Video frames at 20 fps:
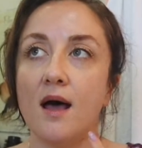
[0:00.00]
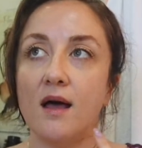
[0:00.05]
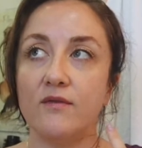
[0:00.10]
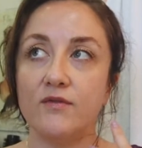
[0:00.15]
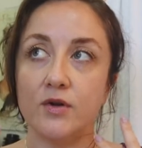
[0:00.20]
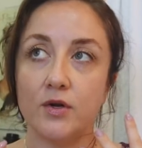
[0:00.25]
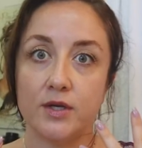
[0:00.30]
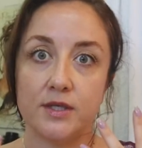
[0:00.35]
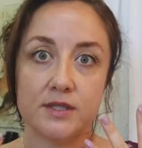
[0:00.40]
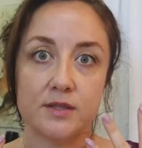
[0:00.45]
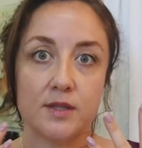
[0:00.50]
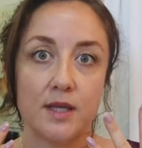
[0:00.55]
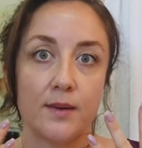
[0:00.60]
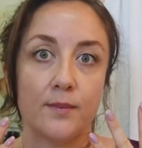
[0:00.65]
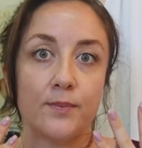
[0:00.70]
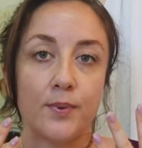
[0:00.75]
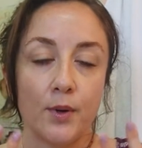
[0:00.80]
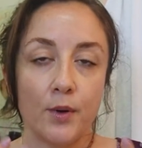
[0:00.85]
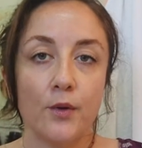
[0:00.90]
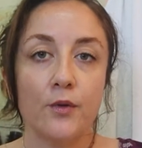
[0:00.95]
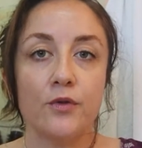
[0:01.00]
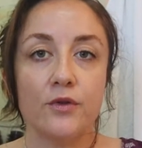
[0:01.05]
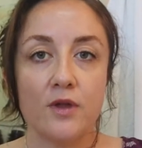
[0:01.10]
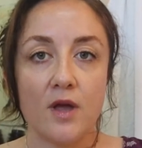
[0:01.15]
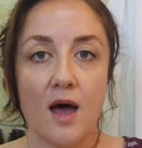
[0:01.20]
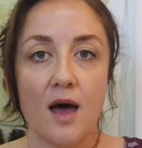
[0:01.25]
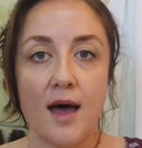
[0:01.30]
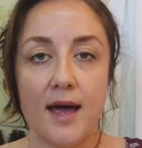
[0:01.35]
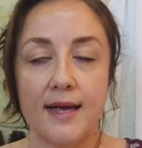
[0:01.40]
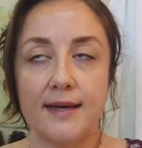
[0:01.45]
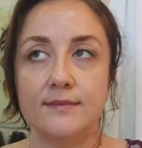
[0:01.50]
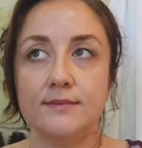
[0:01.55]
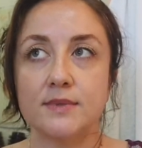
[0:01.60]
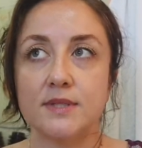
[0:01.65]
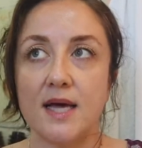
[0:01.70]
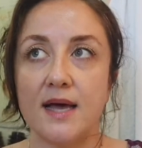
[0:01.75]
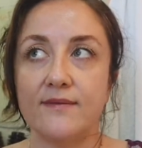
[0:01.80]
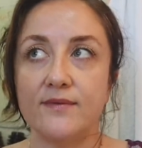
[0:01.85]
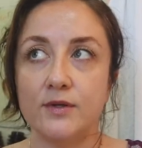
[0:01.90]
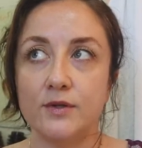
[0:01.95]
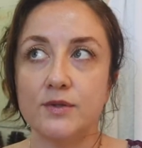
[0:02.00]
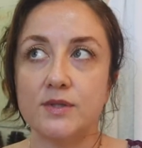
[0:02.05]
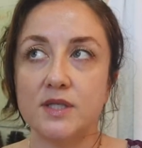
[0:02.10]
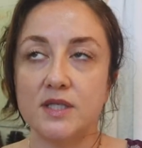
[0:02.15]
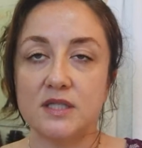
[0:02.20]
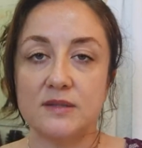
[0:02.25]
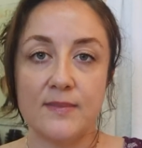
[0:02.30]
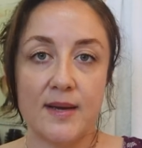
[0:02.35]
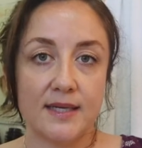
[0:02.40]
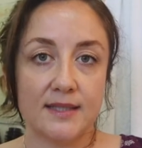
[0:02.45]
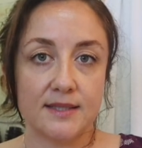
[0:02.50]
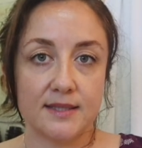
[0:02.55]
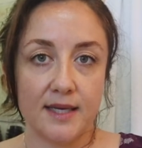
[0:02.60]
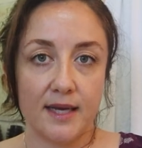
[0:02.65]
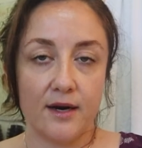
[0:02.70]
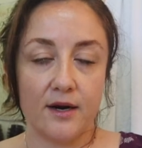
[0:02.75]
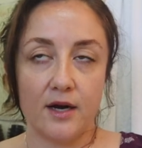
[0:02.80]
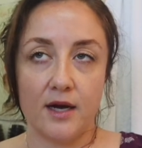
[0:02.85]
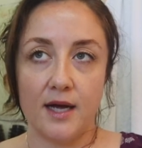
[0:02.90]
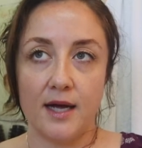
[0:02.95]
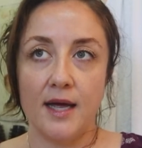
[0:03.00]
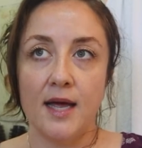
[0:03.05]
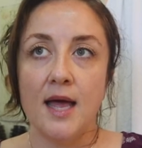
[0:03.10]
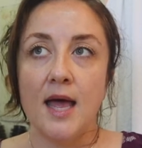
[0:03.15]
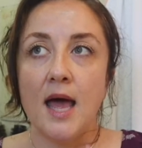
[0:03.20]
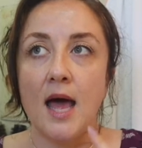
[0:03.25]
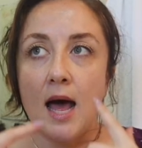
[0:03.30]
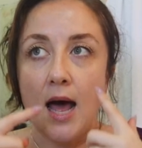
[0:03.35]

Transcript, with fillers: I've noticed that both times I've used this mascara,